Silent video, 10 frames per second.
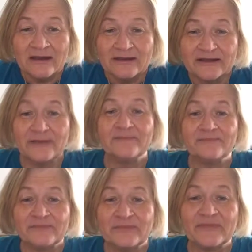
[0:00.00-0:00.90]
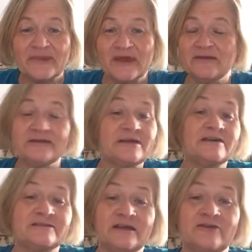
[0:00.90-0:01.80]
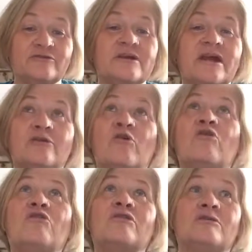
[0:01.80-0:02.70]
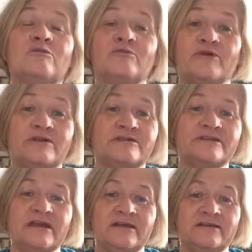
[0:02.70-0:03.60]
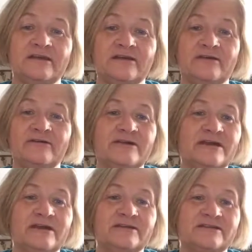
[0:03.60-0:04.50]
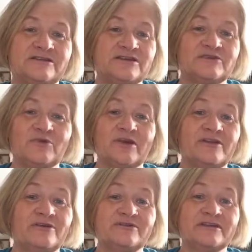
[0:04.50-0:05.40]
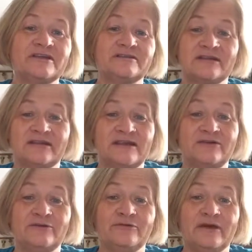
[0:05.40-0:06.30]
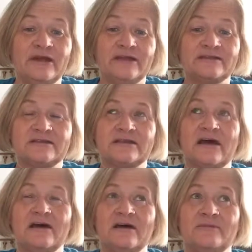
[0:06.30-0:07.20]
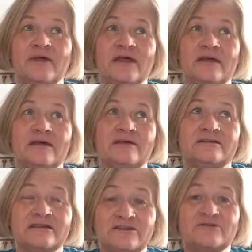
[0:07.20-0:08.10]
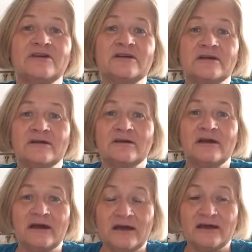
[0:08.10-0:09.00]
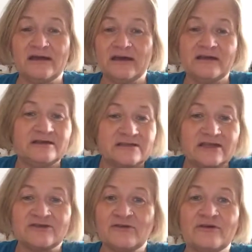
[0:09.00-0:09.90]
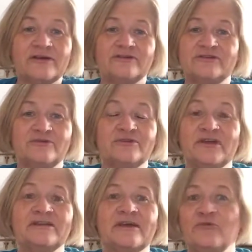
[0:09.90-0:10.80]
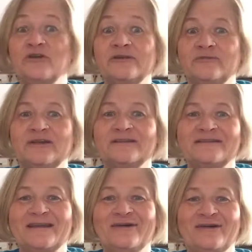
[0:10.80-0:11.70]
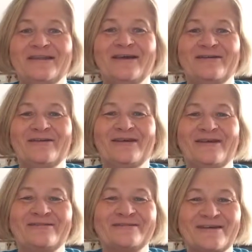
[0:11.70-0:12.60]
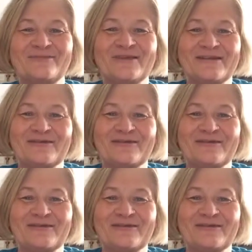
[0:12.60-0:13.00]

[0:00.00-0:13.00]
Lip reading: Yep. They create horrible burns, and you know, it's just one of those things that they do. It's citric essential oils. You would think they wouldn't, considering that they are something that